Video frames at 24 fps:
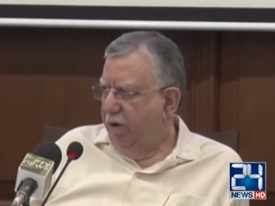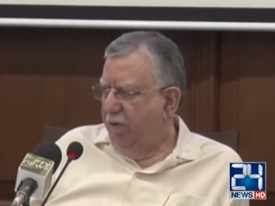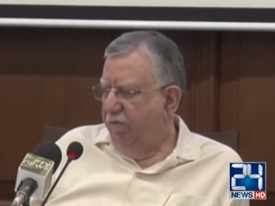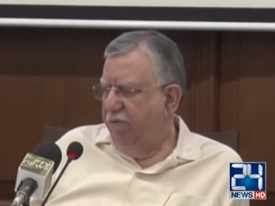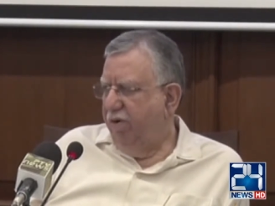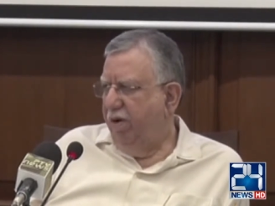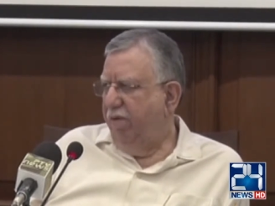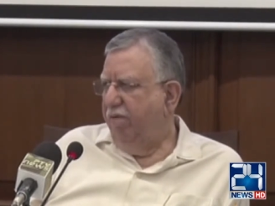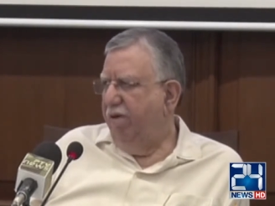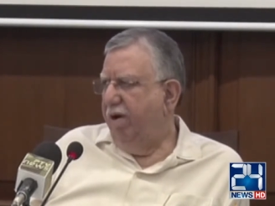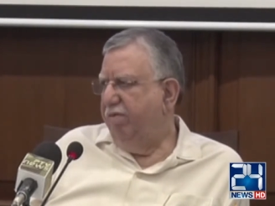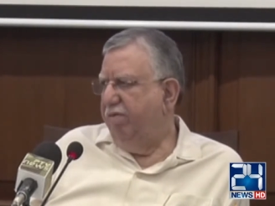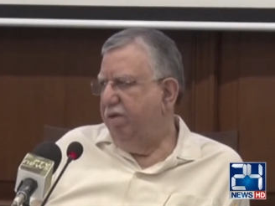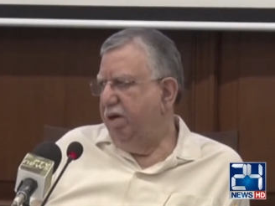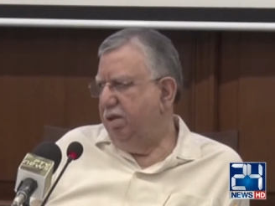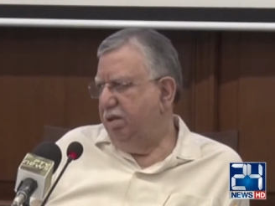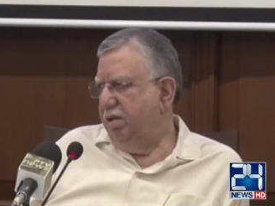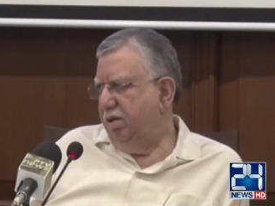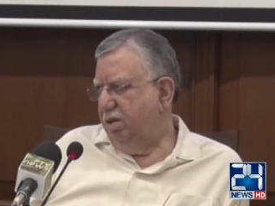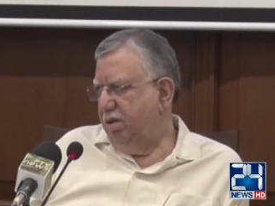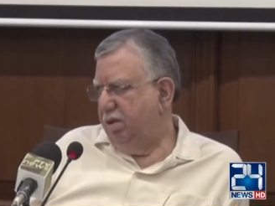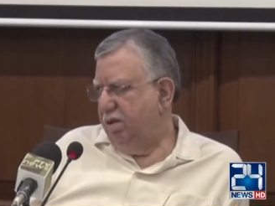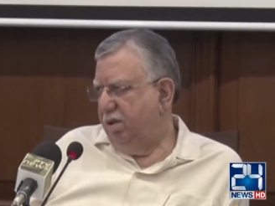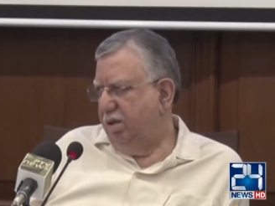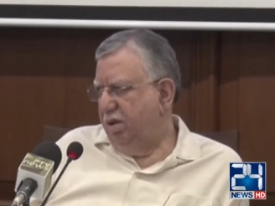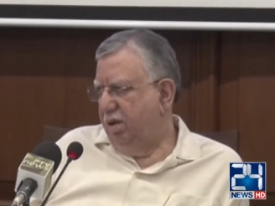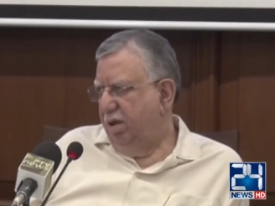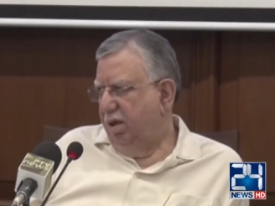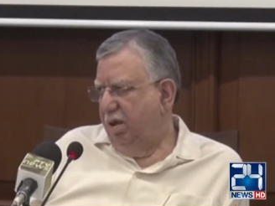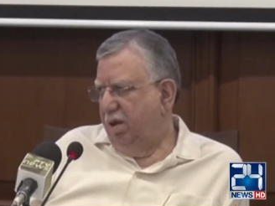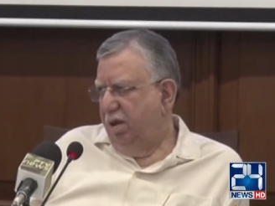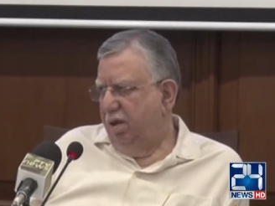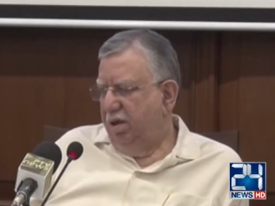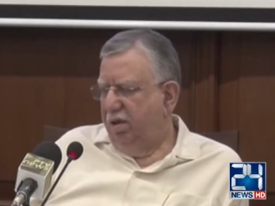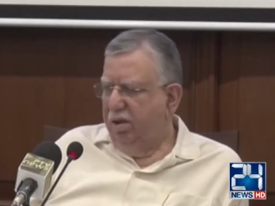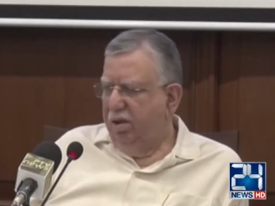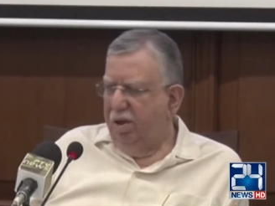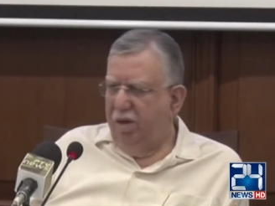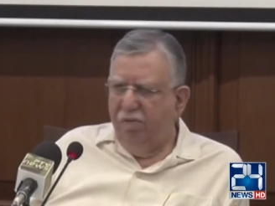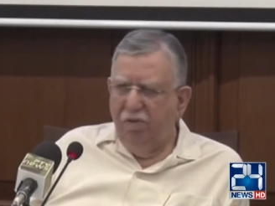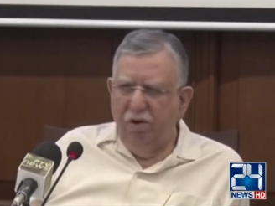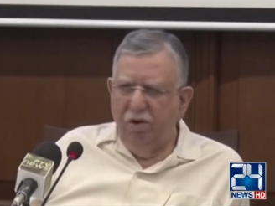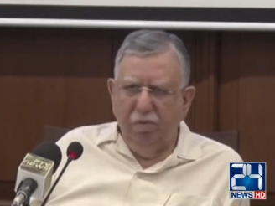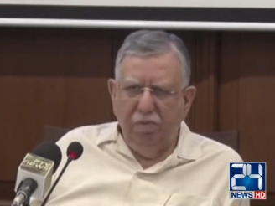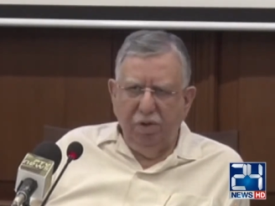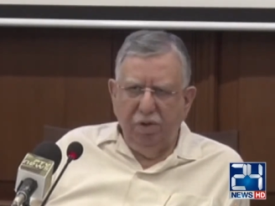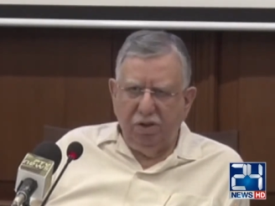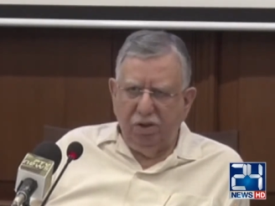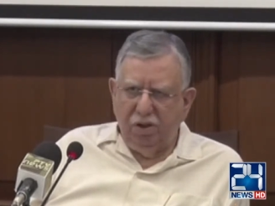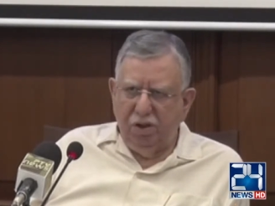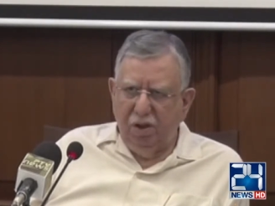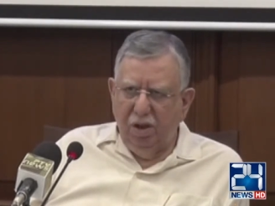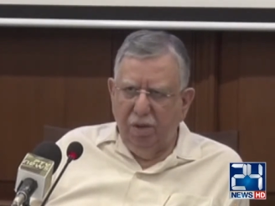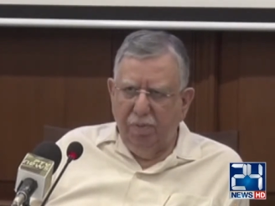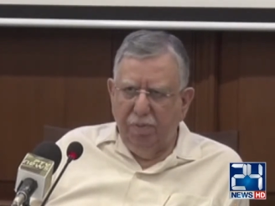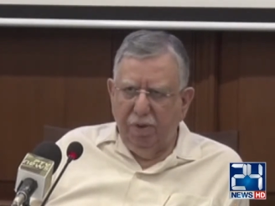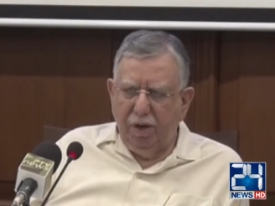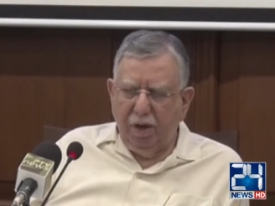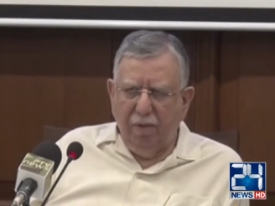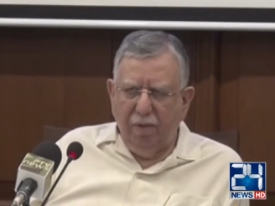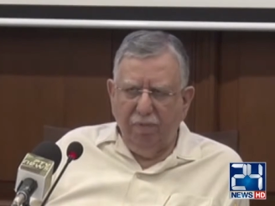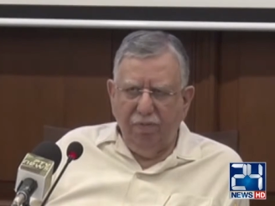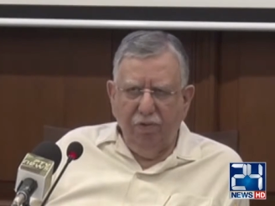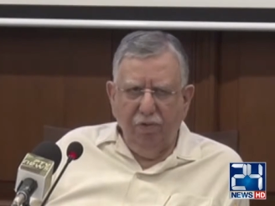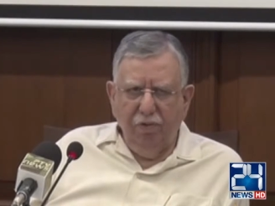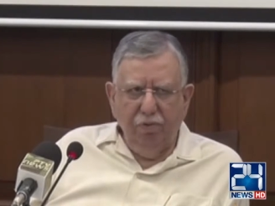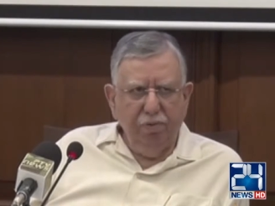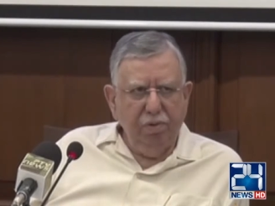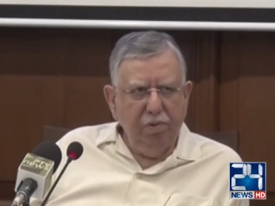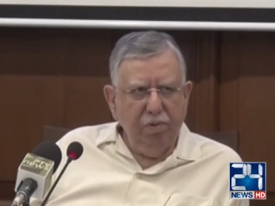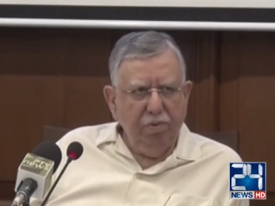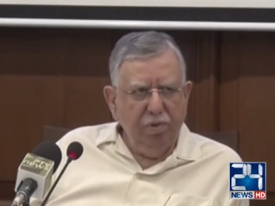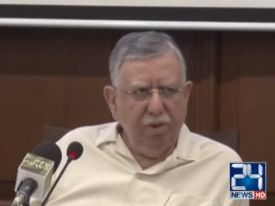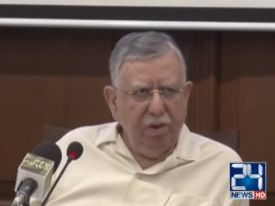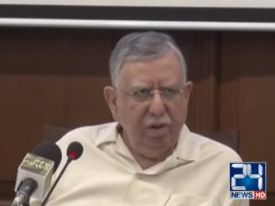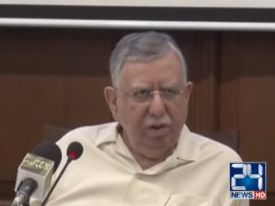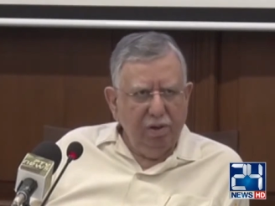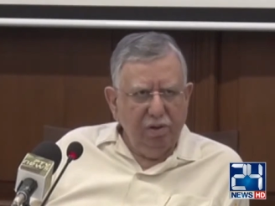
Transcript: we have evidence, then we'll basically pick up a few people.